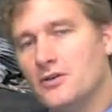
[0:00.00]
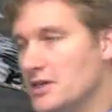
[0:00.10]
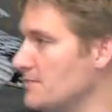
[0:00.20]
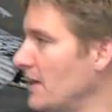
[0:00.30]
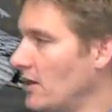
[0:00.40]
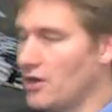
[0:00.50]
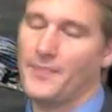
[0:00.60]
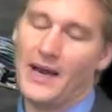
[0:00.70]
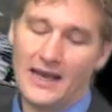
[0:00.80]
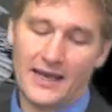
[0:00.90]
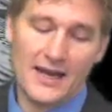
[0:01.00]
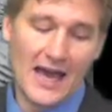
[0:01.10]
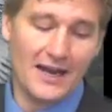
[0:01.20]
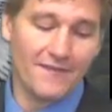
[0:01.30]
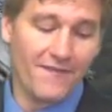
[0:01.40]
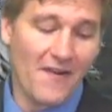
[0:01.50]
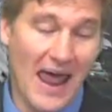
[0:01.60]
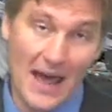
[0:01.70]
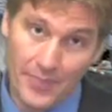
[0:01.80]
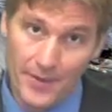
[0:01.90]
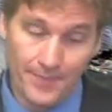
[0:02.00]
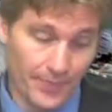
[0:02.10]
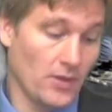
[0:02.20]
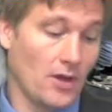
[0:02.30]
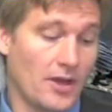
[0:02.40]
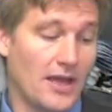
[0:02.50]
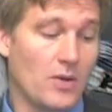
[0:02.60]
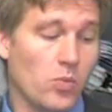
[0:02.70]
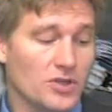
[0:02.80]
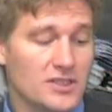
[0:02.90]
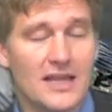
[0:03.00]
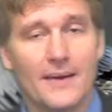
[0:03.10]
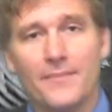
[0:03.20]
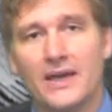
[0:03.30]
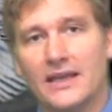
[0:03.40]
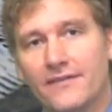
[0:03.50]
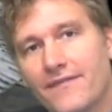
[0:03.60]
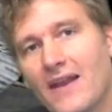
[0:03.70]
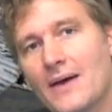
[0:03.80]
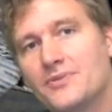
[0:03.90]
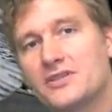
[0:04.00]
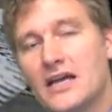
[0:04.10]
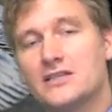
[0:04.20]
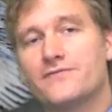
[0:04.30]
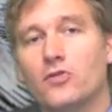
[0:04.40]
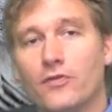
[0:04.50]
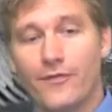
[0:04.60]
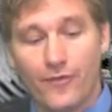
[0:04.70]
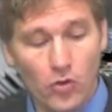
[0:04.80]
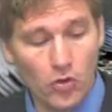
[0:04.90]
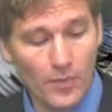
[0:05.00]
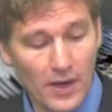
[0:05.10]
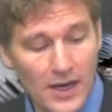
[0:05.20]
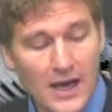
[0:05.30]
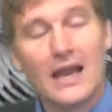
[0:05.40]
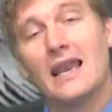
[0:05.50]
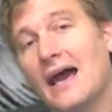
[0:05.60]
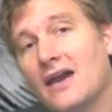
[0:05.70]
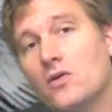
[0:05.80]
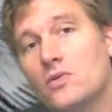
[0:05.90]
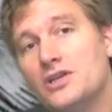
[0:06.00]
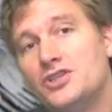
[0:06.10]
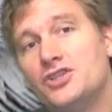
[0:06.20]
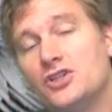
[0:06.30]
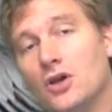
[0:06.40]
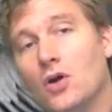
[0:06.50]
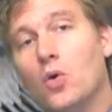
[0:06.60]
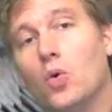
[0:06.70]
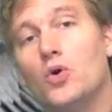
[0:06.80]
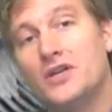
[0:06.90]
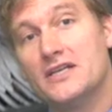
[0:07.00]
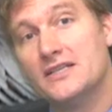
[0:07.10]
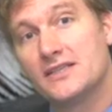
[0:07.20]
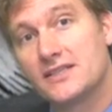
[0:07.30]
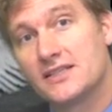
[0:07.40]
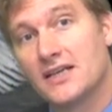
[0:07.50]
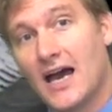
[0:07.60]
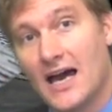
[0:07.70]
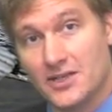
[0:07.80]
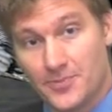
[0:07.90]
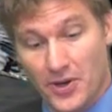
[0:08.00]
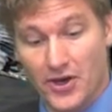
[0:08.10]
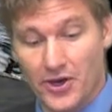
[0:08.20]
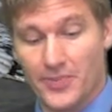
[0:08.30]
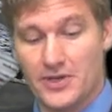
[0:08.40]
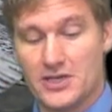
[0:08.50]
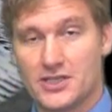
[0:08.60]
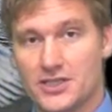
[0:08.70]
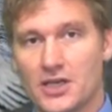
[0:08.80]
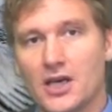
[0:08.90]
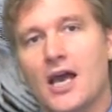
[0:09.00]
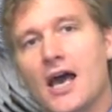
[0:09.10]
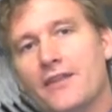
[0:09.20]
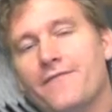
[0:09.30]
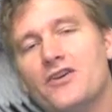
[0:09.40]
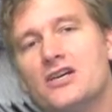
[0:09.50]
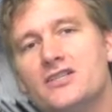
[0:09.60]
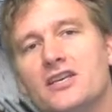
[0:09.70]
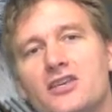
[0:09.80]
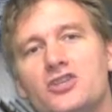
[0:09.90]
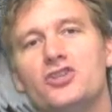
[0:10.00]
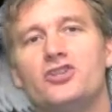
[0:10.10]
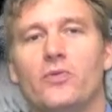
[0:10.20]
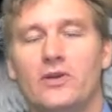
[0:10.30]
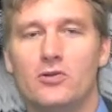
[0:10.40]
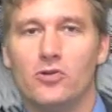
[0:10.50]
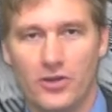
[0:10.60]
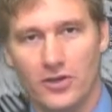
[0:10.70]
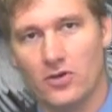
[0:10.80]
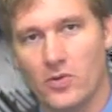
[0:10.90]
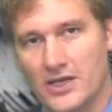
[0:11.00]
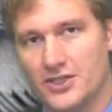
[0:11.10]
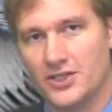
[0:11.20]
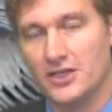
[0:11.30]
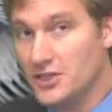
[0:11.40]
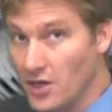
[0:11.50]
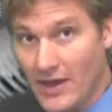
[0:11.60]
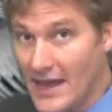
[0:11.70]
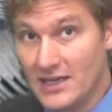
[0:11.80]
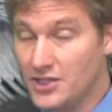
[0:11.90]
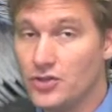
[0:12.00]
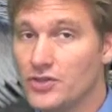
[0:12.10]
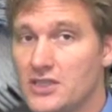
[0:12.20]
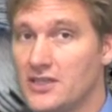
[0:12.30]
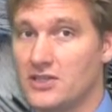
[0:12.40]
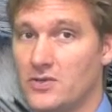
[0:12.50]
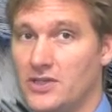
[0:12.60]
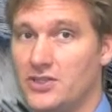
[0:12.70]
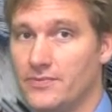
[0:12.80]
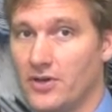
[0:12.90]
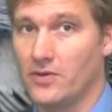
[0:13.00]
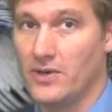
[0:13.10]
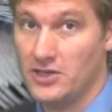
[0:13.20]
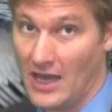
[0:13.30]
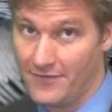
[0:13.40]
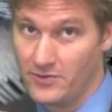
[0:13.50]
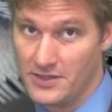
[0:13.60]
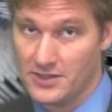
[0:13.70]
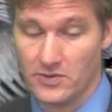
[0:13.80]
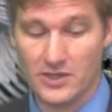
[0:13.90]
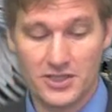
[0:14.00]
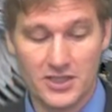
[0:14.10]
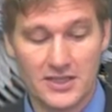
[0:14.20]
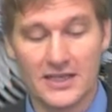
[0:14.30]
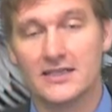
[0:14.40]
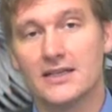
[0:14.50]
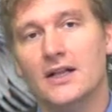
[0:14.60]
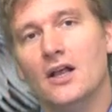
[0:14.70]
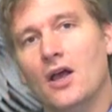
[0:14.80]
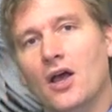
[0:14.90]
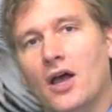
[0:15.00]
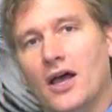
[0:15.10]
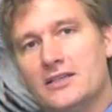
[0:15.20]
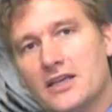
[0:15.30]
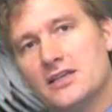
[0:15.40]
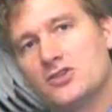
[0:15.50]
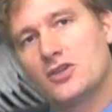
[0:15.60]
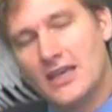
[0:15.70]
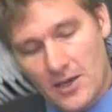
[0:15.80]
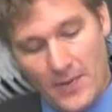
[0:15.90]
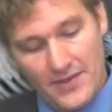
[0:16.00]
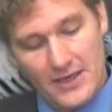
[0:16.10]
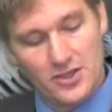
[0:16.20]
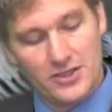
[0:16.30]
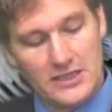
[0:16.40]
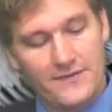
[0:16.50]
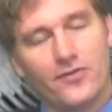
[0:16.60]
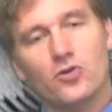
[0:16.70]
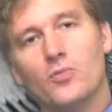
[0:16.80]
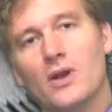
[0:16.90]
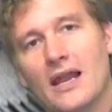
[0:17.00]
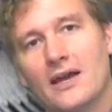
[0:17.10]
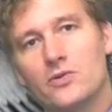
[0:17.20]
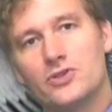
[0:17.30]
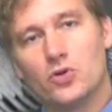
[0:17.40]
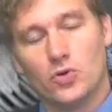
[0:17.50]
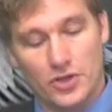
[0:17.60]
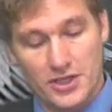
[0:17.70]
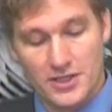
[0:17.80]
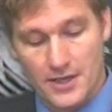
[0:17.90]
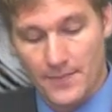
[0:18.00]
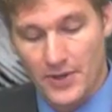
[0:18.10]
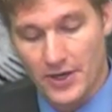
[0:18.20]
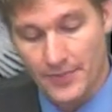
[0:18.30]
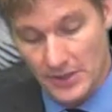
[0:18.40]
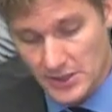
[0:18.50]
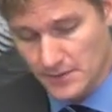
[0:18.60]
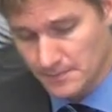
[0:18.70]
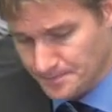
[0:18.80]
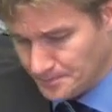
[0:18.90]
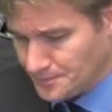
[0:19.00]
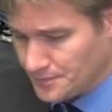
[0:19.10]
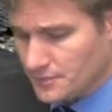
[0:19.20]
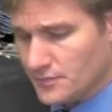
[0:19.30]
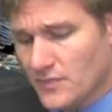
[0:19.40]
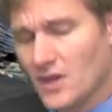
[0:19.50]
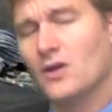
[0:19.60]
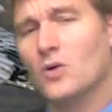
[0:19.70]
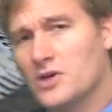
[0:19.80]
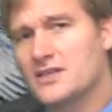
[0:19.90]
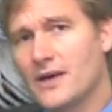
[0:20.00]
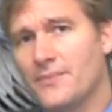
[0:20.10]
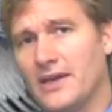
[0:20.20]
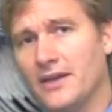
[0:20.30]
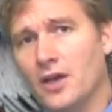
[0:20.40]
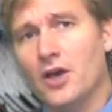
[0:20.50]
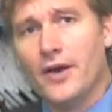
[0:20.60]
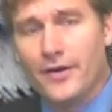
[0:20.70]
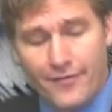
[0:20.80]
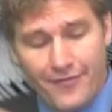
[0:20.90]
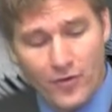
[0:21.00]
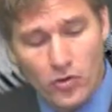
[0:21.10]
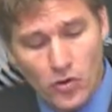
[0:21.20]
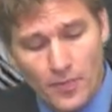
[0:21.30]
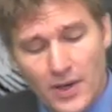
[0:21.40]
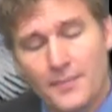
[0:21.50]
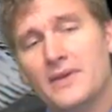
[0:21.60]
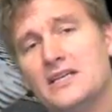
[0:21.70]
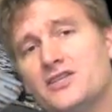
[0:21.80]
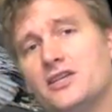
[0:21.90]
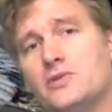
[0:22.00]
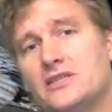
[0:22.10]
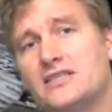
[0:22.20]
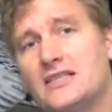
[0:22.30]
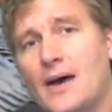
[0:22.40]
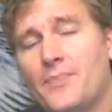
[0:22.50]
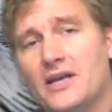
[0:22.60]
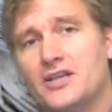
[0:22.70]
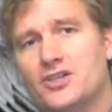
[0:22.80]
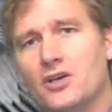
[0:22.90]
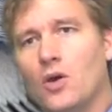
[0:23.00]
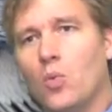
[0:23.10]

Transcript: is make like a pelican and flap. Okay, now what does that mean? Flap stands for form, language, audience, and purpose. And the first thing that you should do when you look at your question, you don't get any choice in this question by the way, you have to answer question 6, is think about these ideas: form, language, audience, and purpose. Now what does that mean? Form means that you establish